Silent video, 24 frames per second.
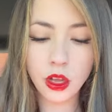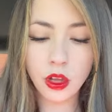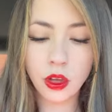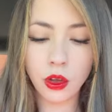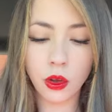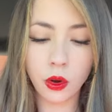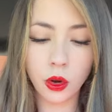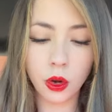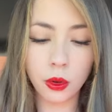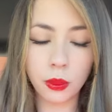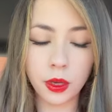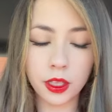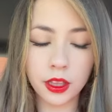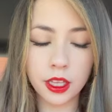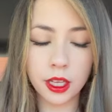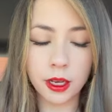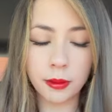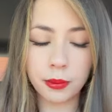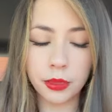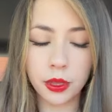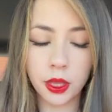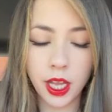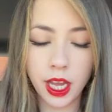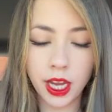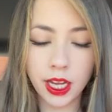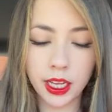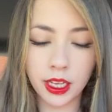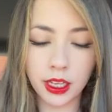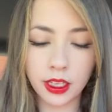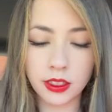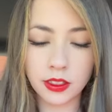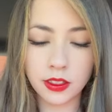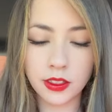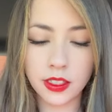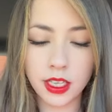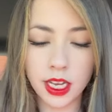or what they're planning
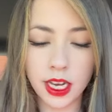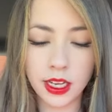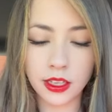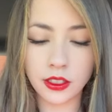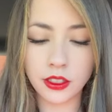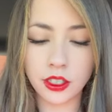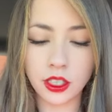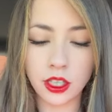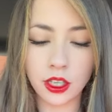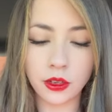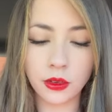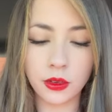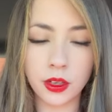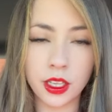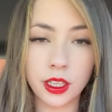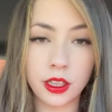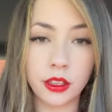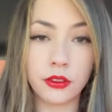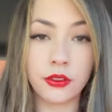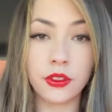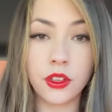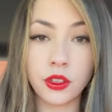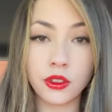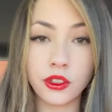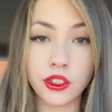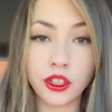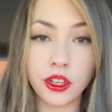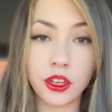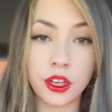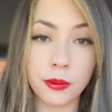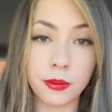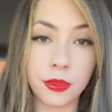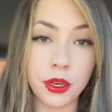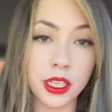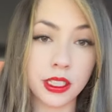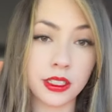on saying to you in the future
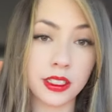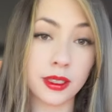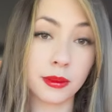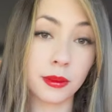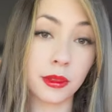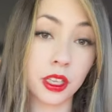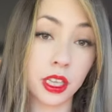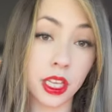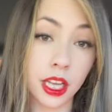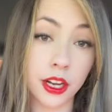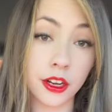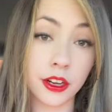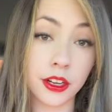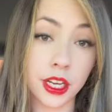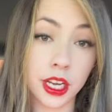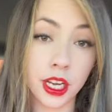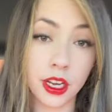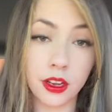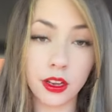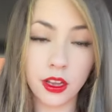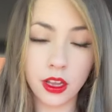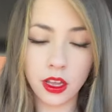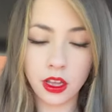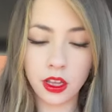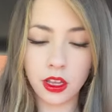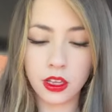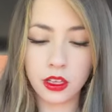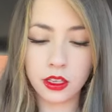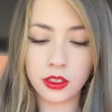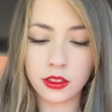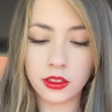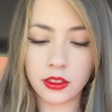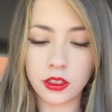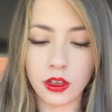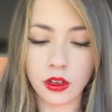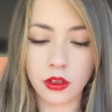to bring some clarity.
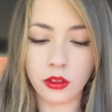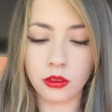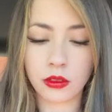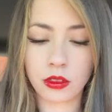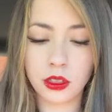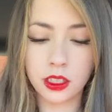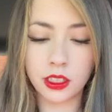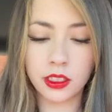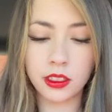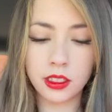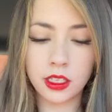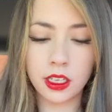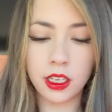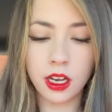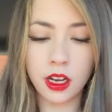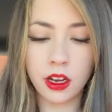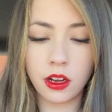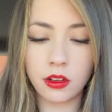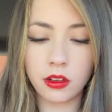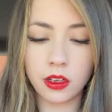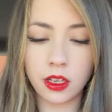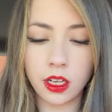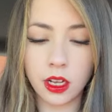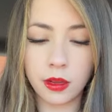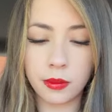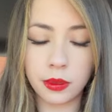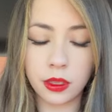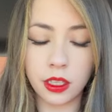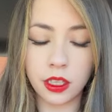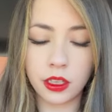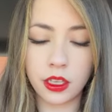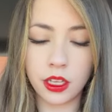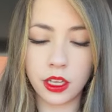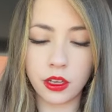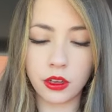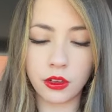So let's get out a couple
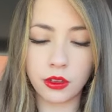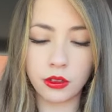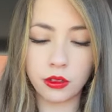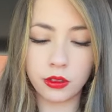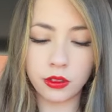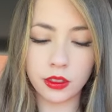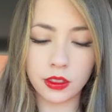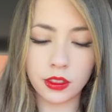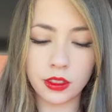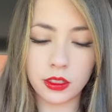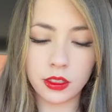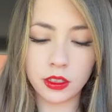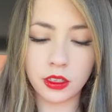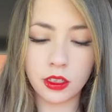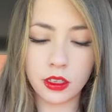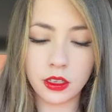of those.